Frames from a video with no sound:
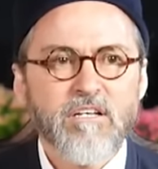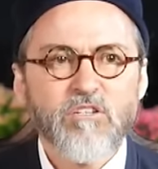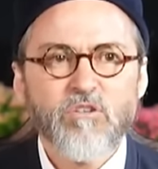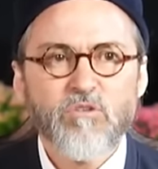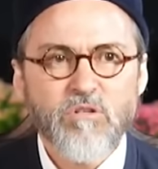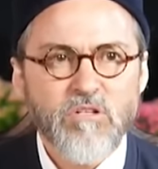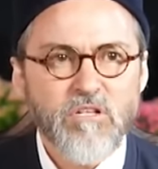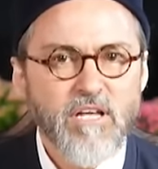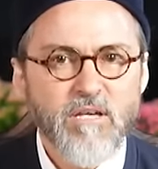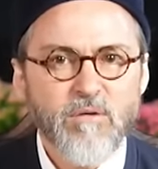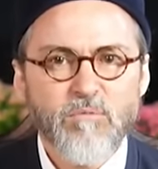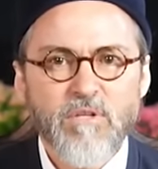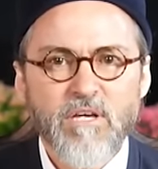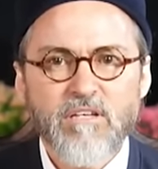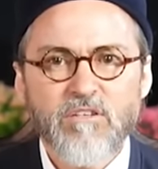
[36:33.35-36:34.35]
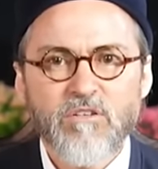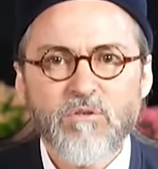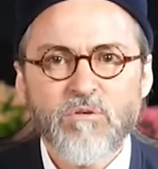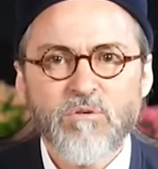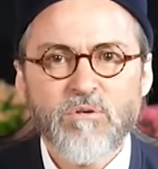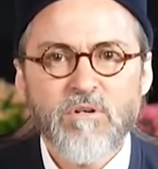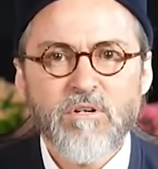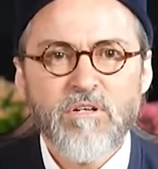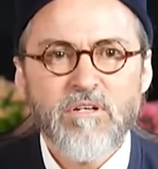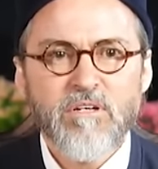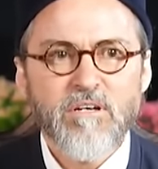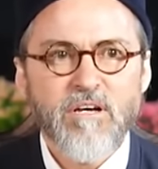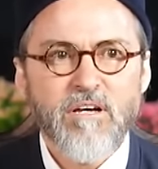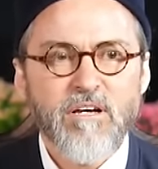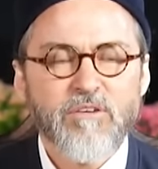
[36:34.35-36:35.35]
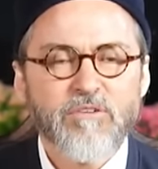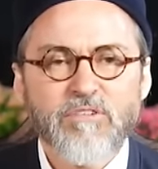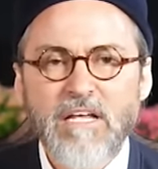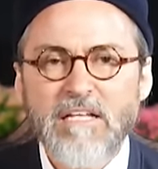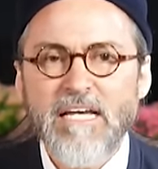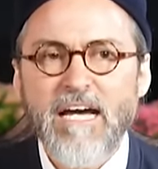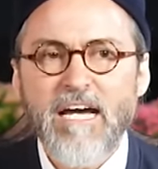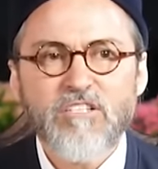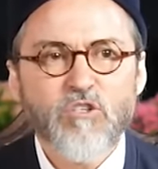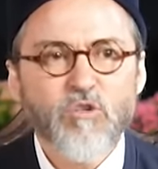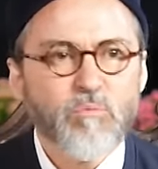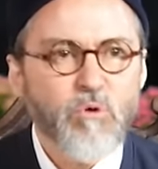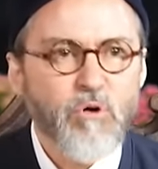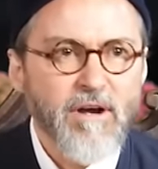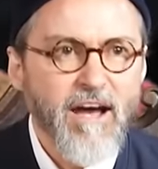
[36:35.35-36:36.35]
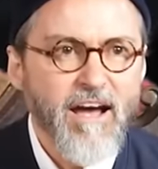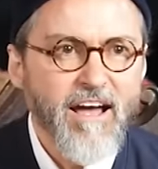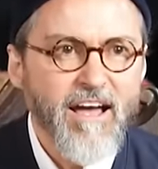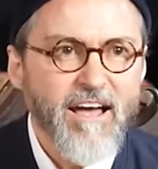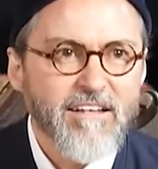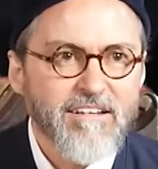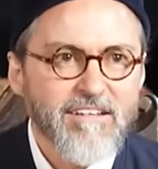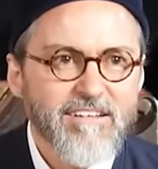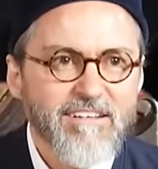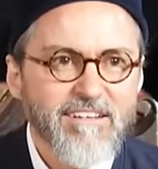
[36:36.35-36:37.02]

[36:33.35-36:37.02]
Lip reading: You claim that you, a sadaqatu burhan,